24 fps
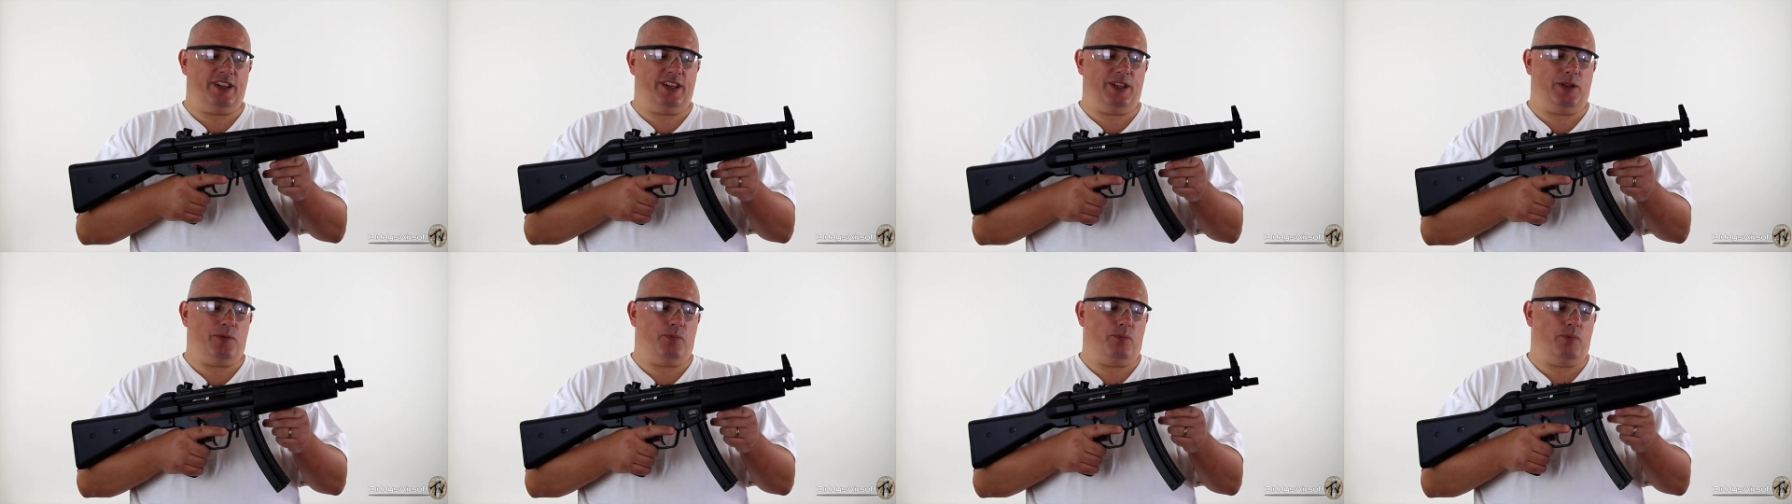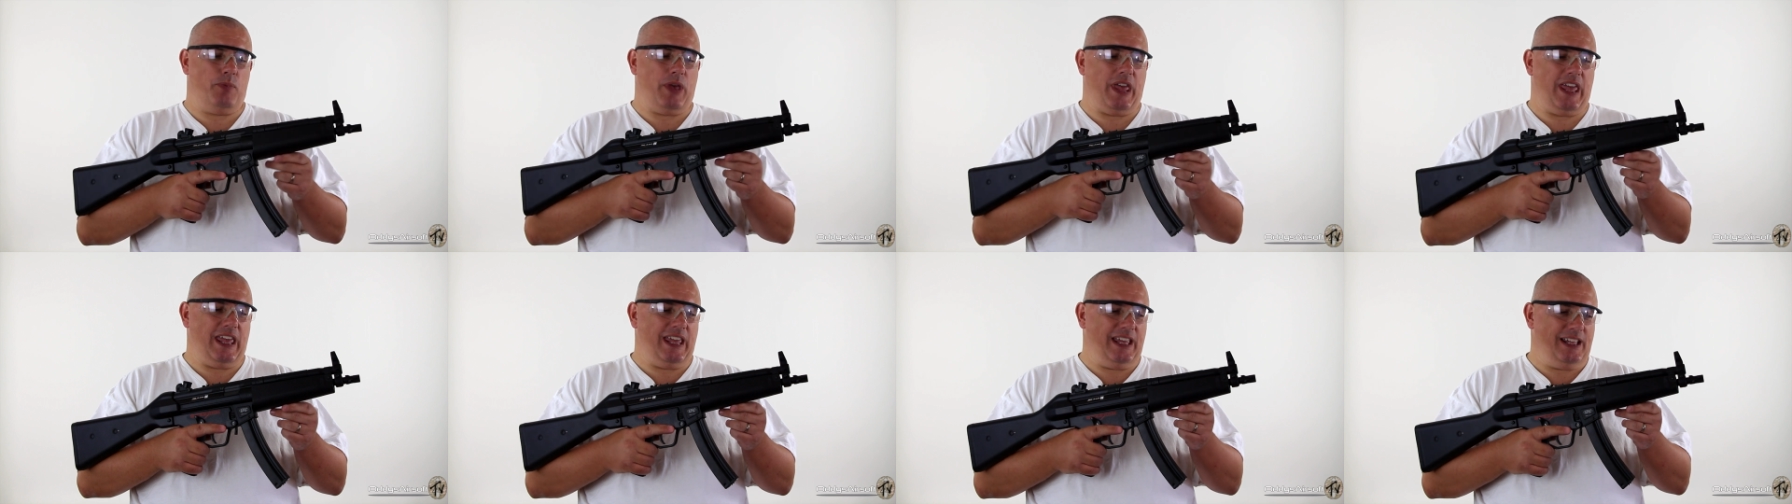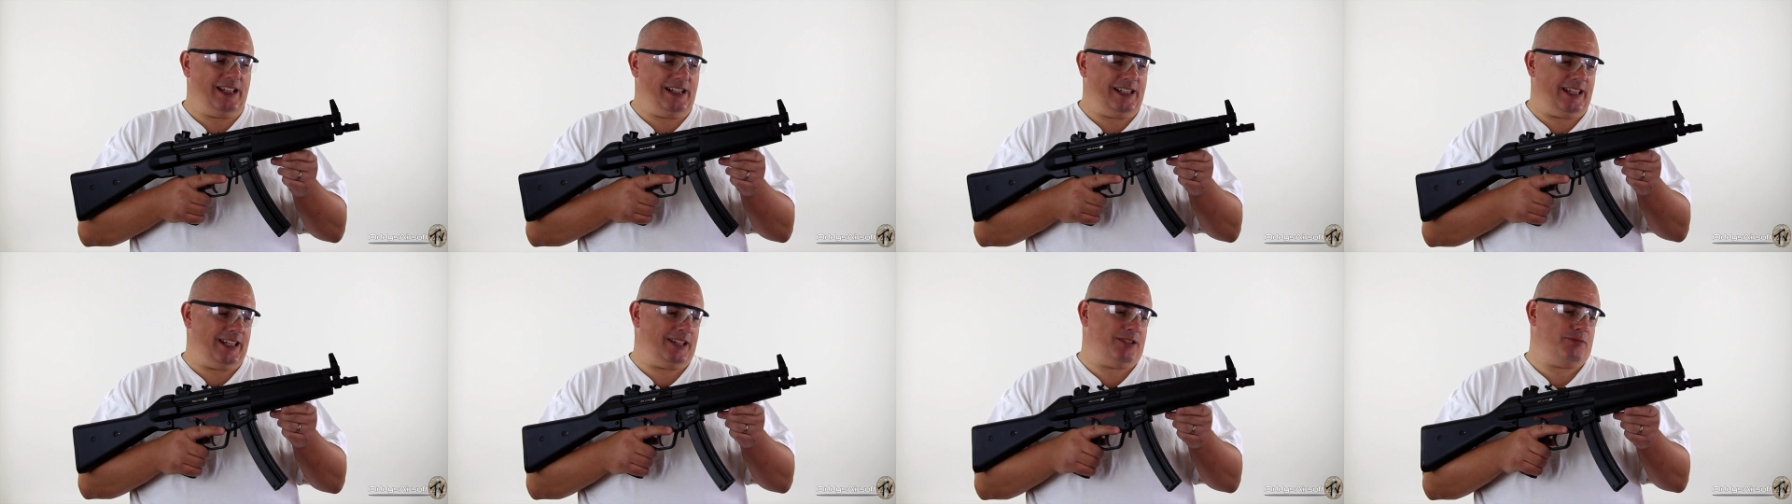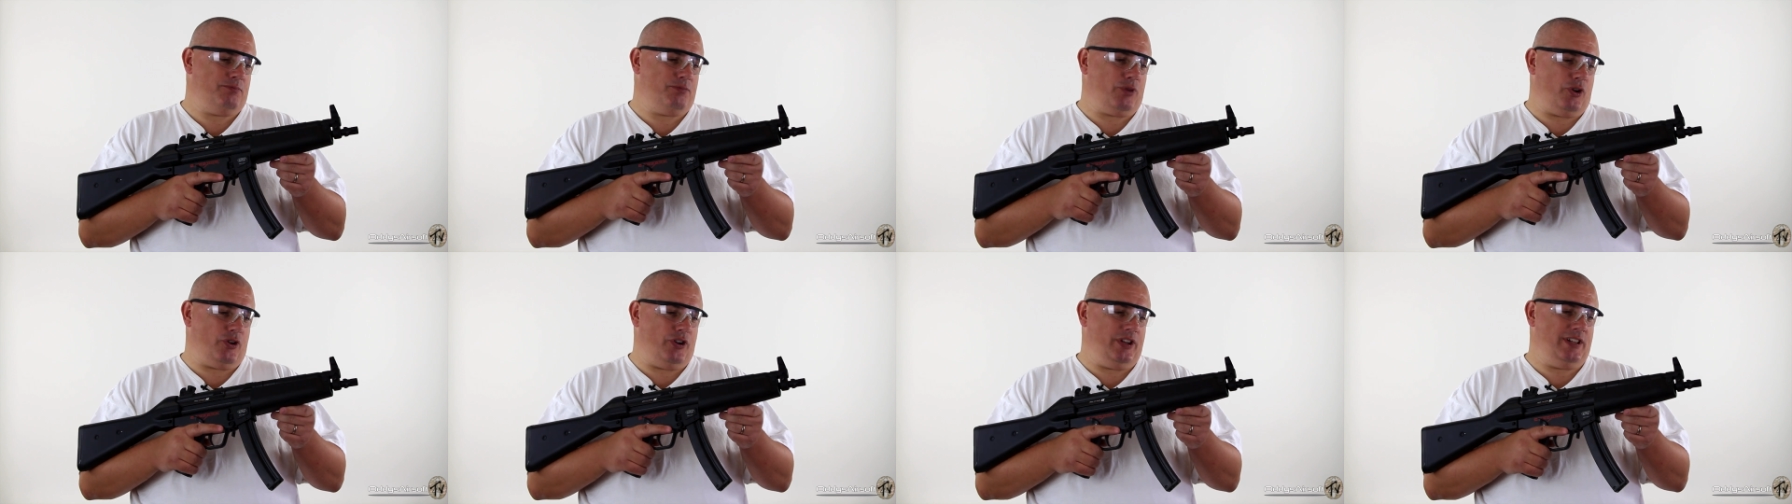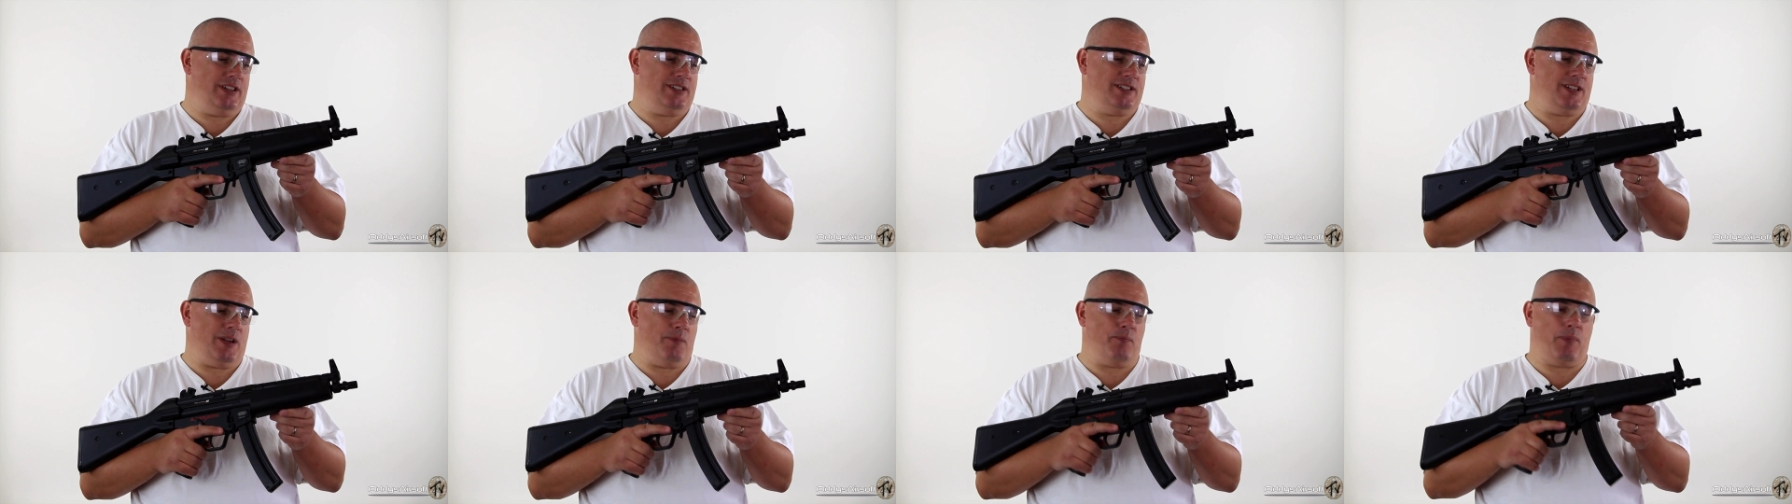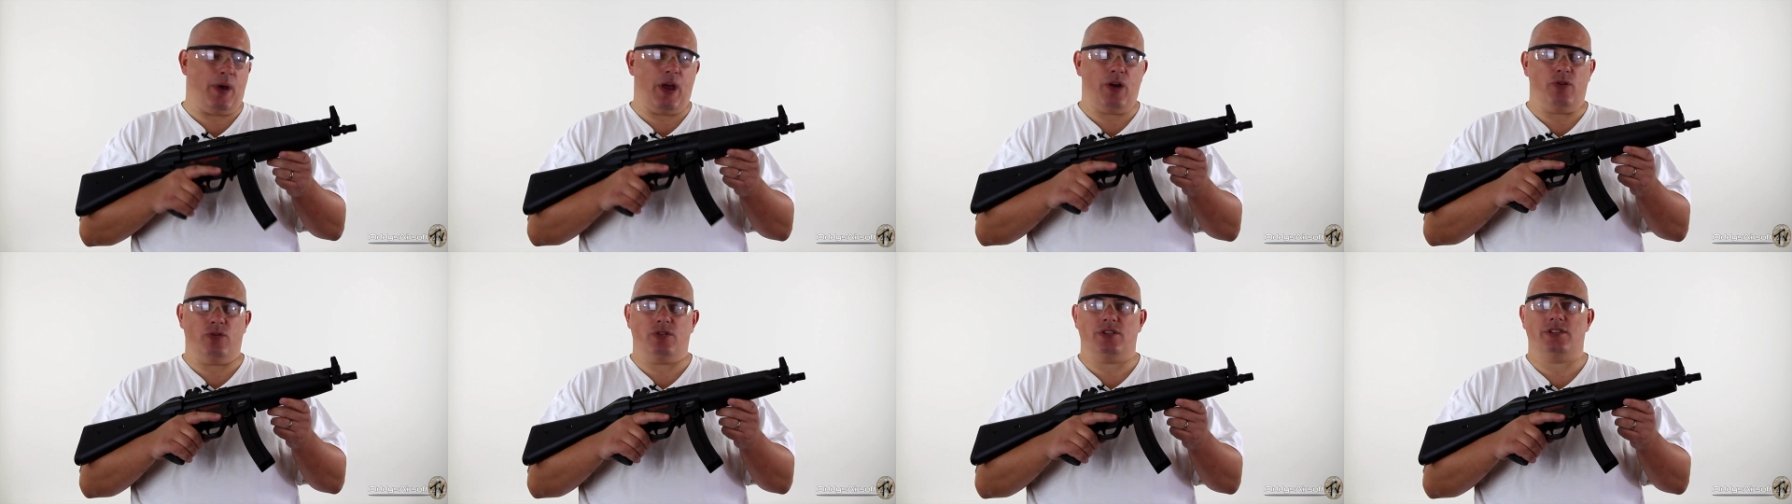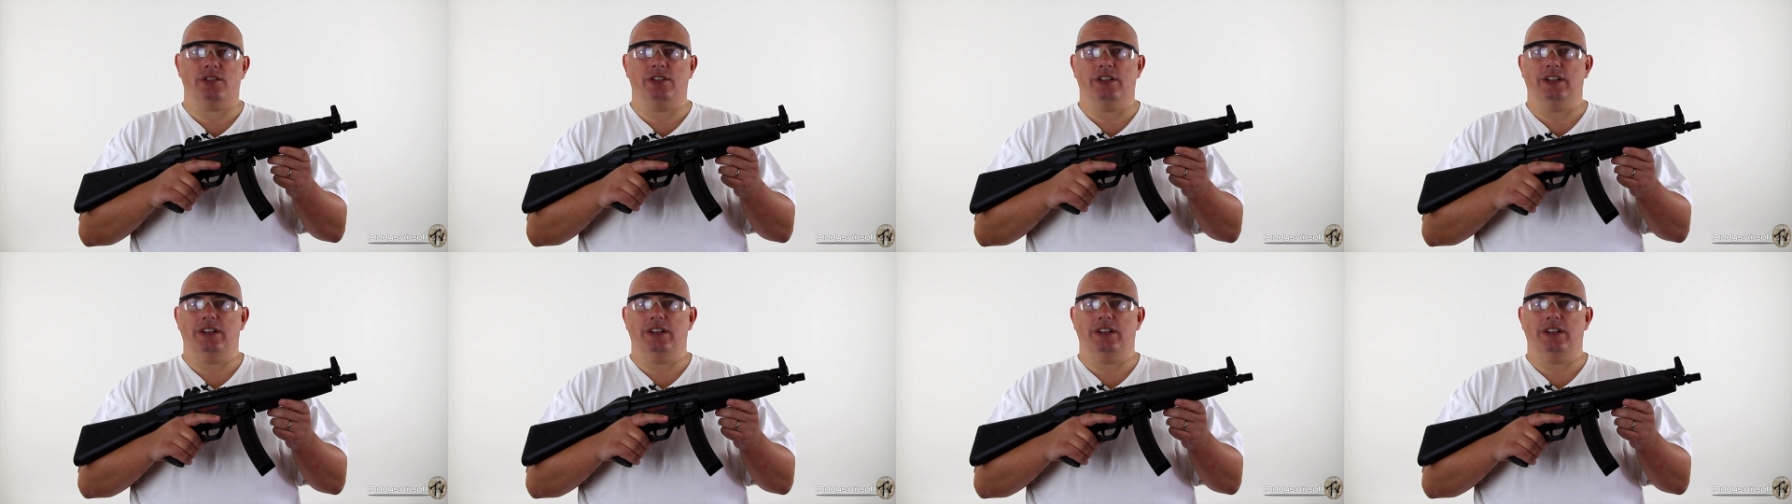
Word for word: of the appealing points about